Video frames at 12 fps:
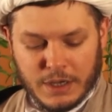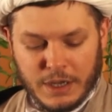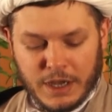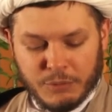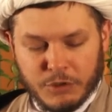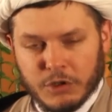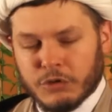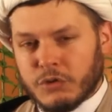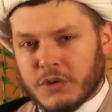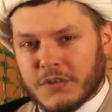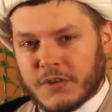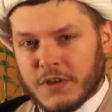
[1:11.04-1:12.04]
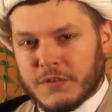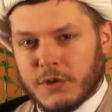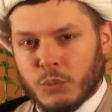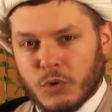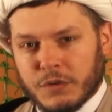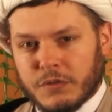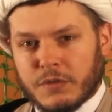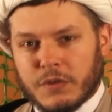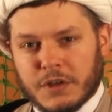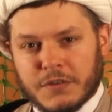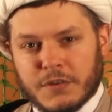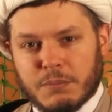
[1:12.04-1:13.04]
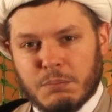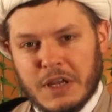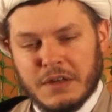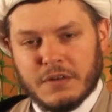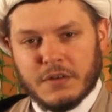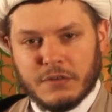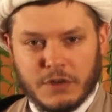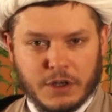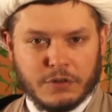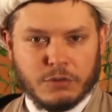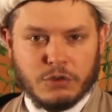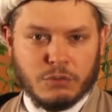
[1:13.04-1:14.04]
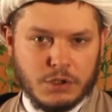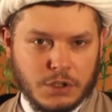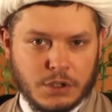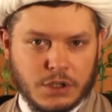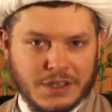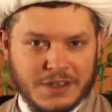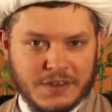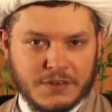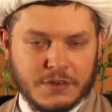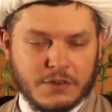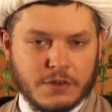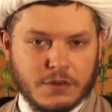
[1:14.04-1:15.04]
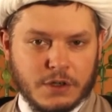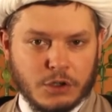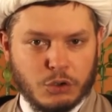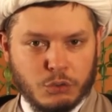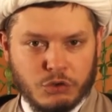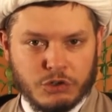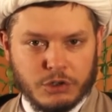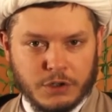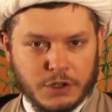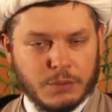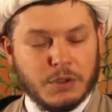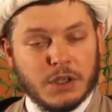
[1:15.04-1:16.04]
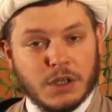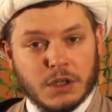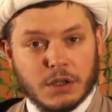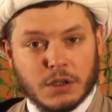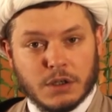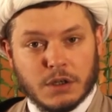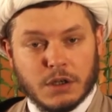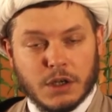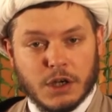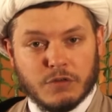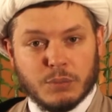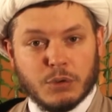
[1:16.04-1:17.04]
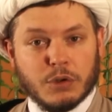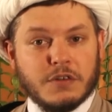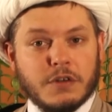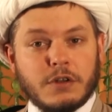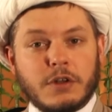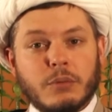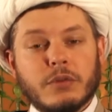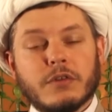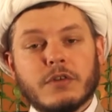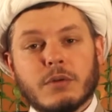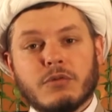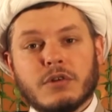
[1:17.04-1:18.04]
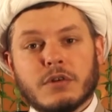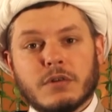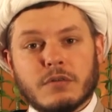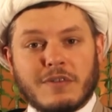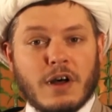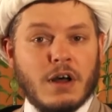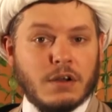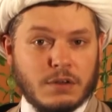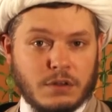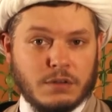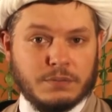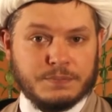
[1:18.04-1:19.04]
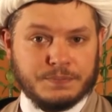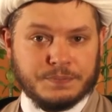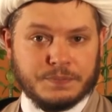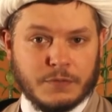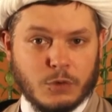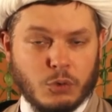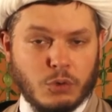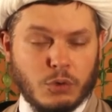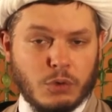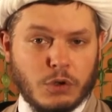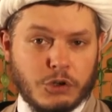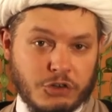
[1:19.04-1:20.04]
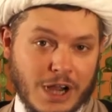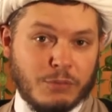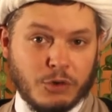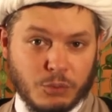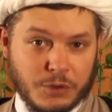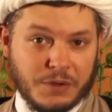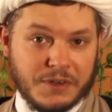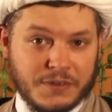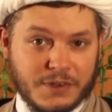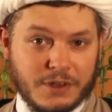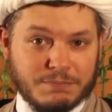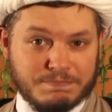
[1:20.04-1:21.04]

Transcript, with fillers: And we also discussed that one of the things that made this text unique is its inclusion in the beginning of a book dealing with the subject of aql, or a chapter, we might say.